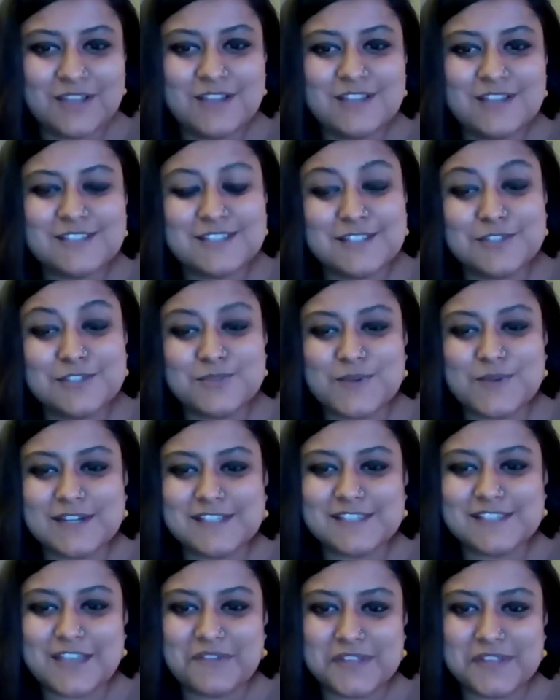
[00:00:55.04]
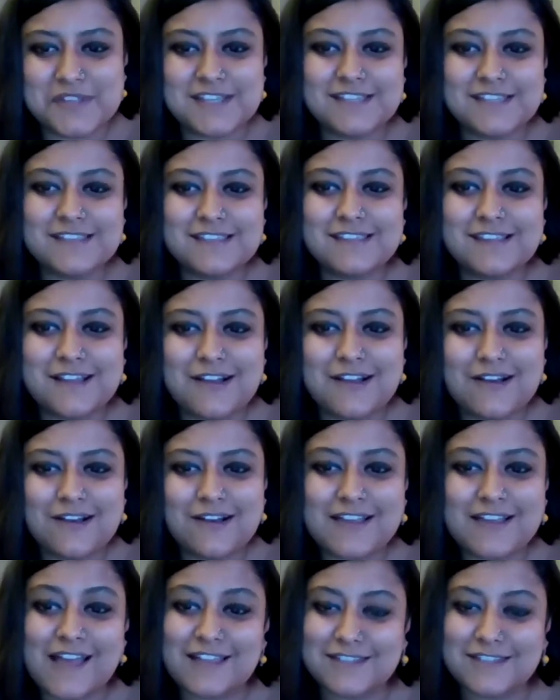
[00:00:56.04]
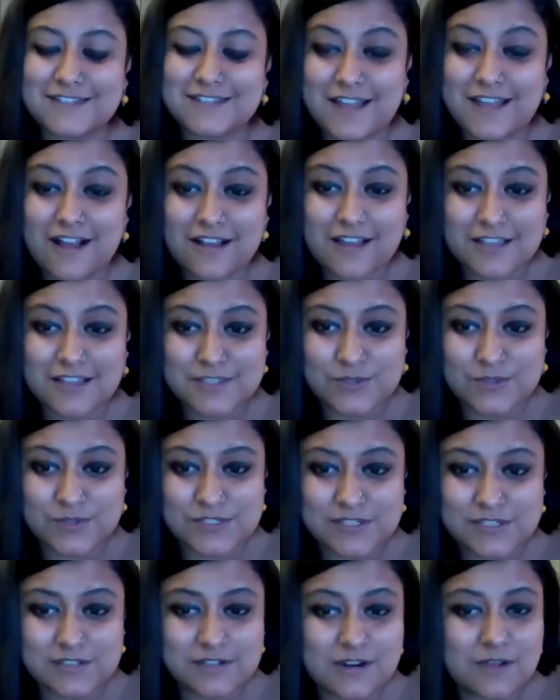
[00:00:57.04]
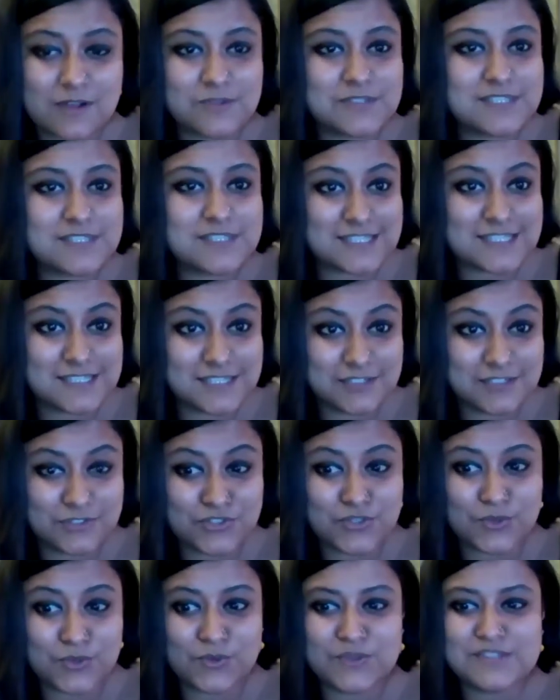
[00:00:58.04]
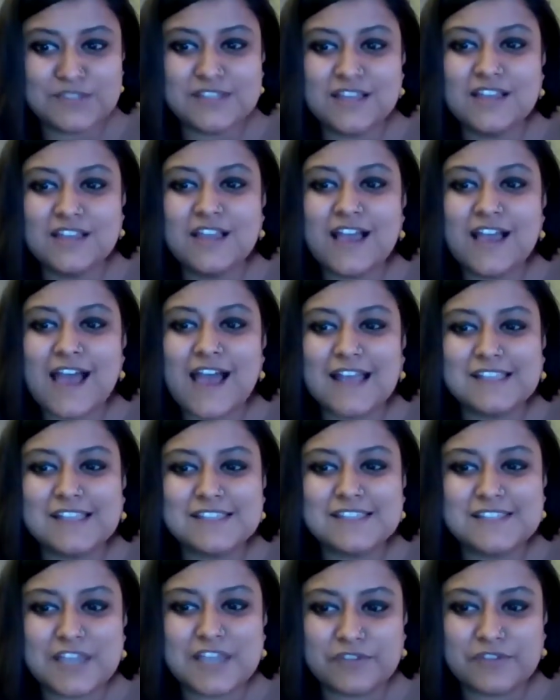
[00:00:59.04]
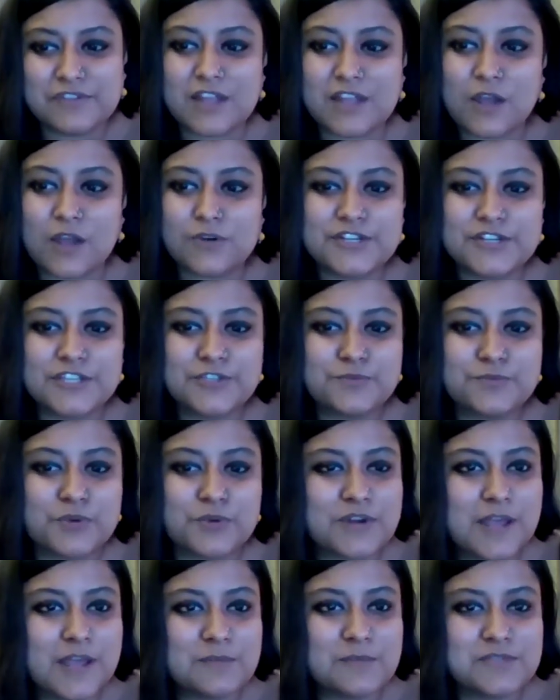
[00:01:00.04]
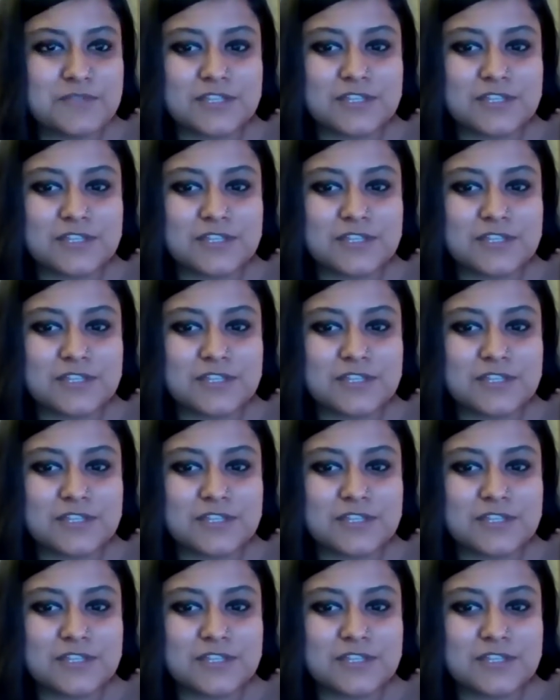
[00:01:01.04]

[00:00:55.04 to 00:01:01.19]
Since 2017, Gallery Ark has hosted around 16 shows and several outreach programs in